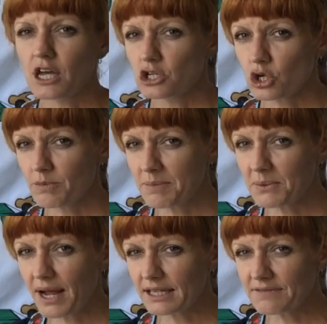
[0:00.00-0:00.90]
Do you remember
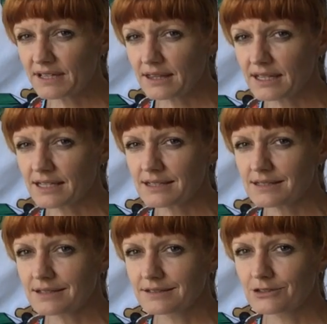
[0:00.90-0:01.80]
our living
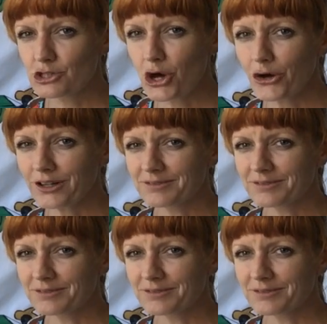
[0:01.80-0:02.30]
things song?